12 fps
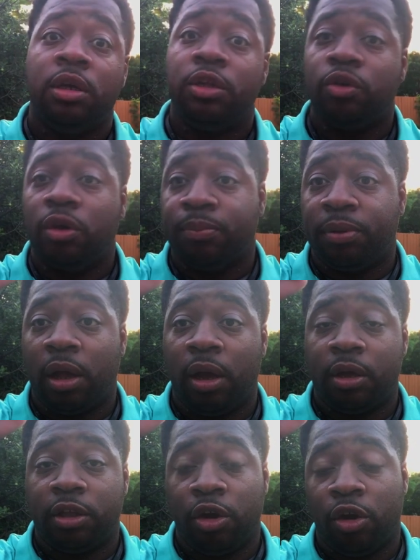you can
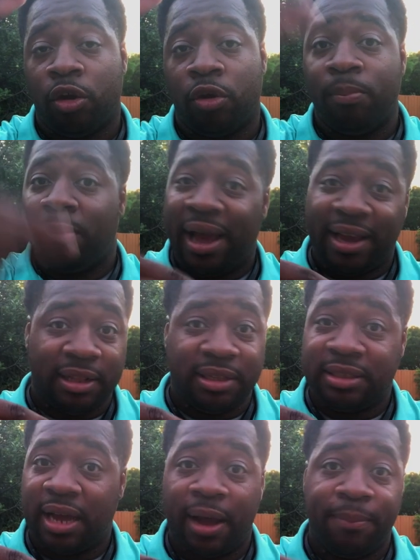plug your mic in the
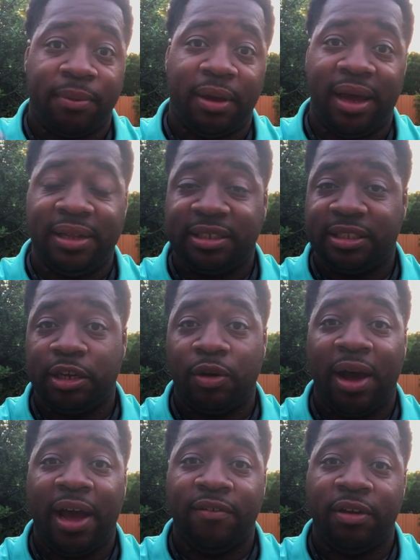top and still
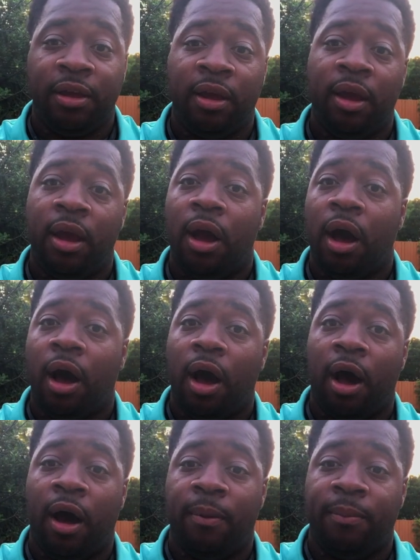have it.
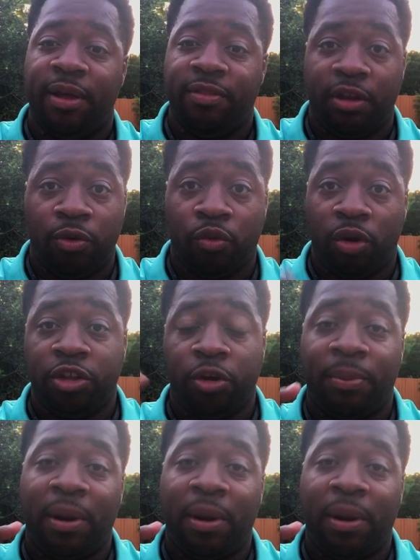And then run your